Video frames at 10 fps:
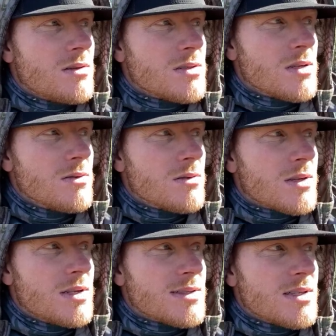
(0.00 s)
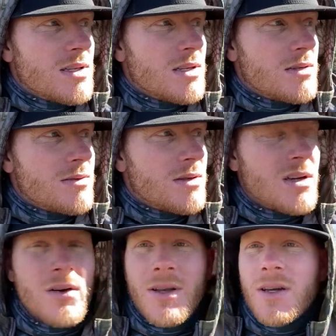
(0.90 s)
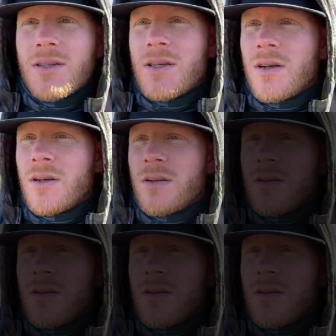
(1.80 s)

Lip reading: So we'll kind of see how he does here.